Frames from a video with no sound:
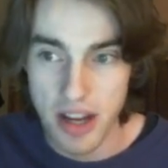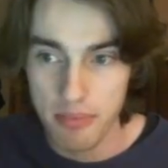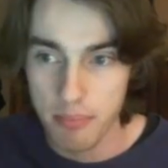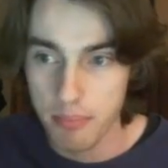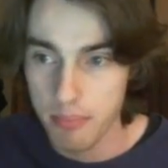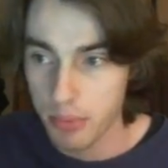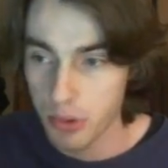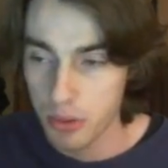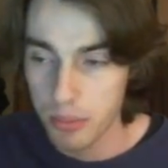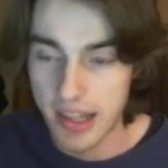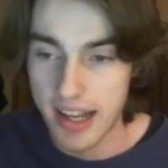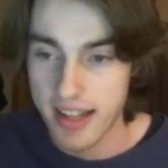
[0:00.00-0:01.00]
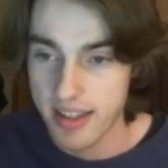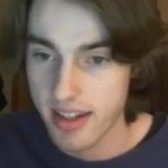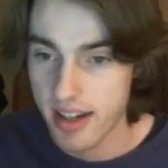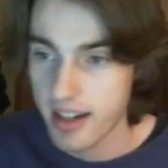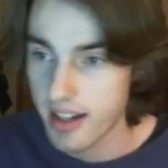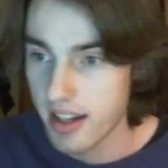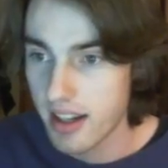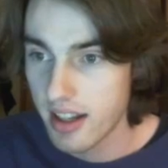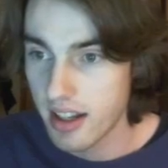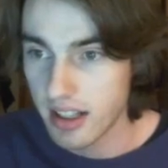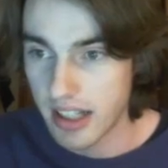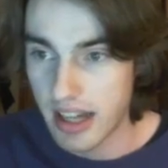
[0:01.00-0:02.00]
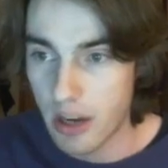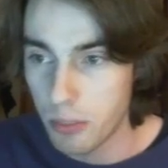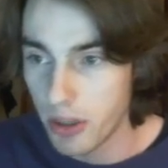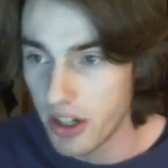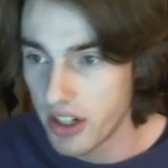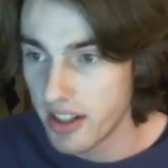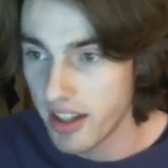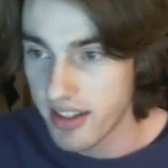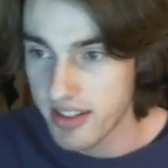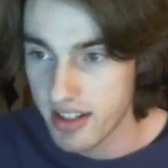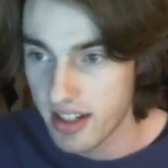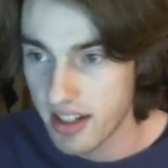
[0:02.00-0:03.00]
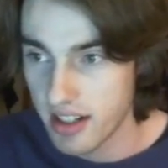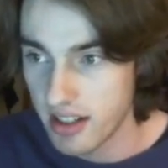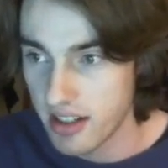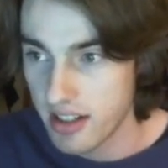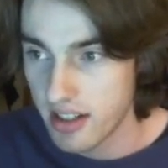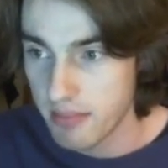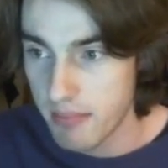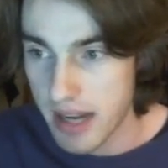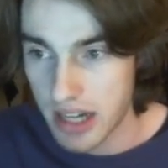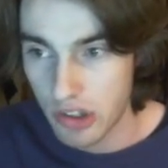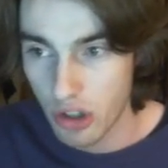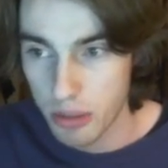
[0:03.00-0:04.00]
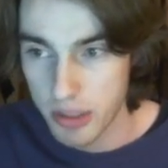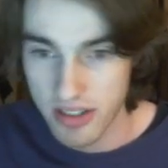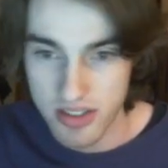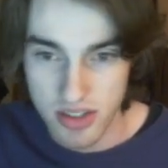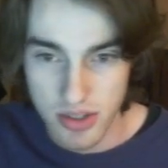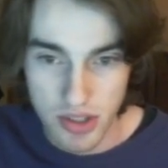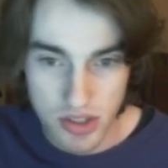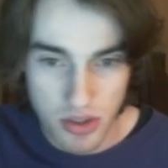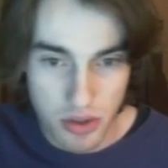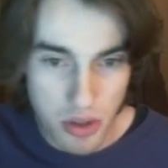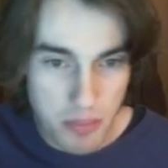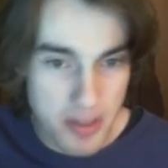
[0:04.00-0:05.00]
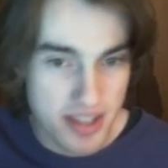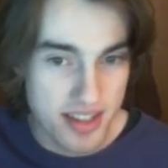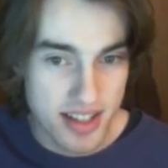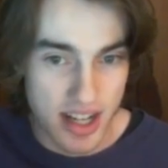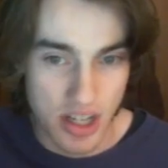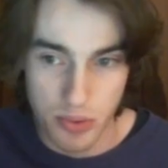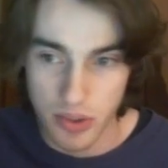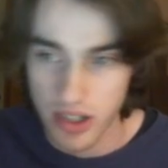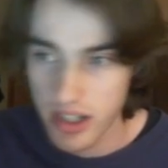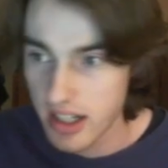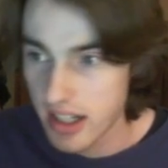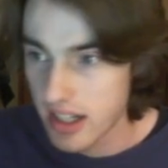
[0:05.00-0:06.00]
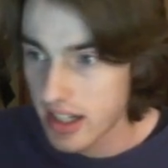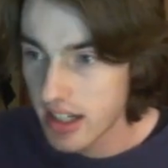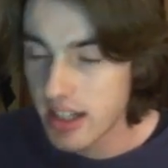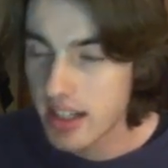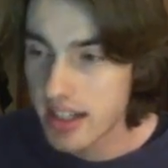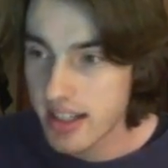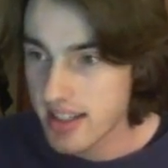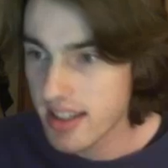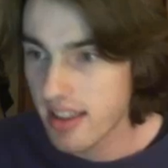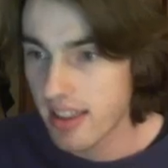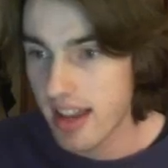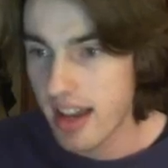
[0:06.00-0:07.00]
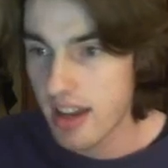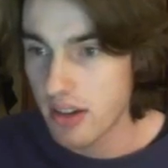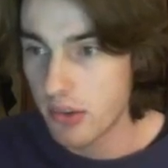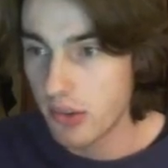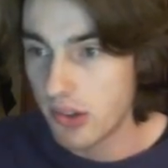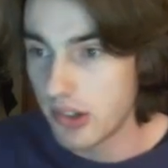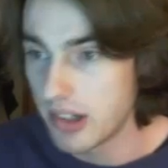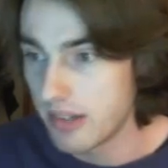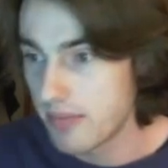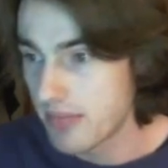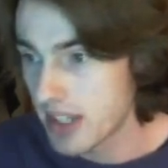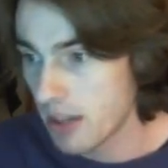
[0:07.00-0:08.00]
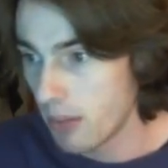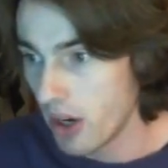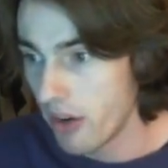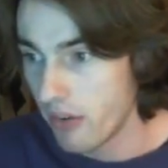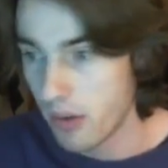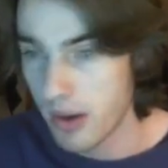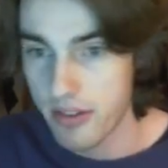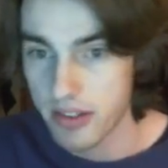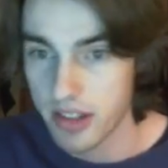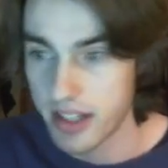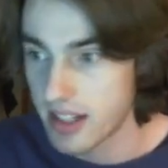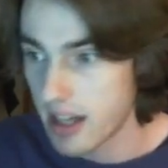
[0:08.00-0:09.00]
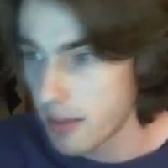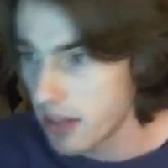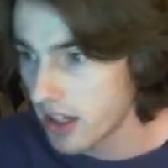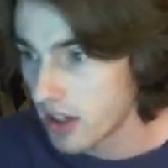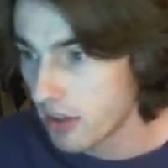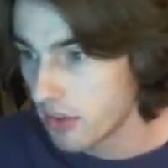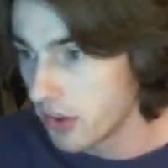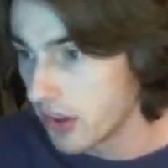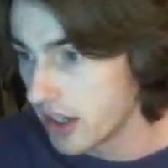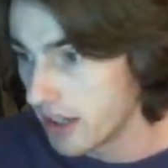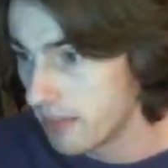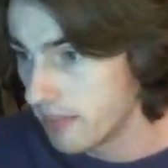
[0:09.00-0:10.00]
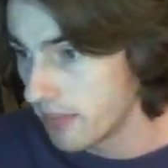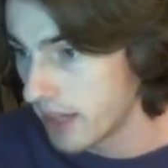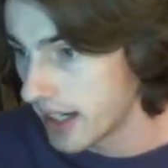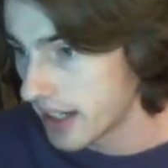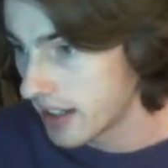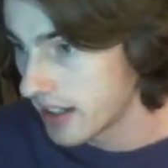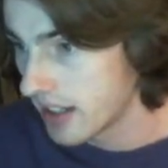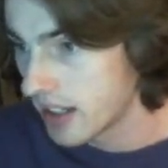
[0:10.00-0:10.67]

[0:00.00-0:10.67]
have blue plates. Like Alberta doesn't and Manitoba doesn't, so it could be Saskatchewan. It's either that or somewhere over where I've clicked. I'm gonna go for like